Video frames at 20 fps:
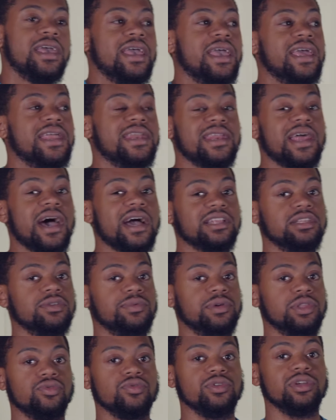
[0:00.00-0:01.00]
and knocked it
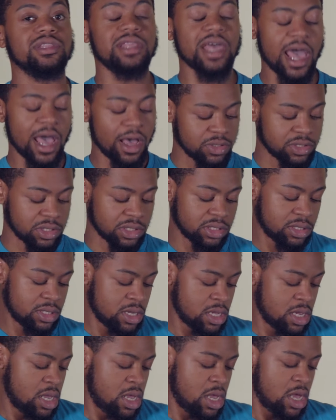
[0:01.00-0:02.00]
with 3000.
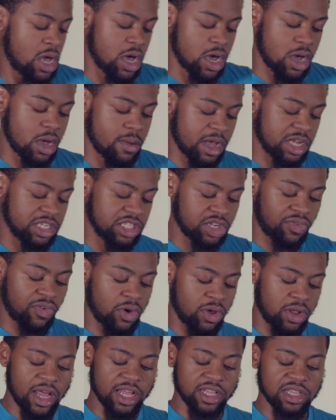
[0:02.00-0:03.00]
I just
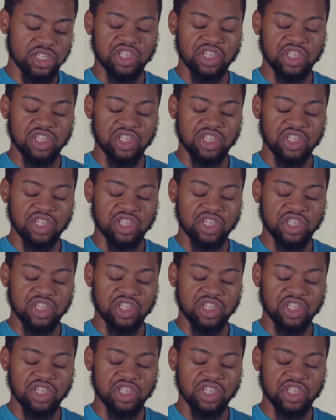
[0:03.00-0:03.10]
felt like the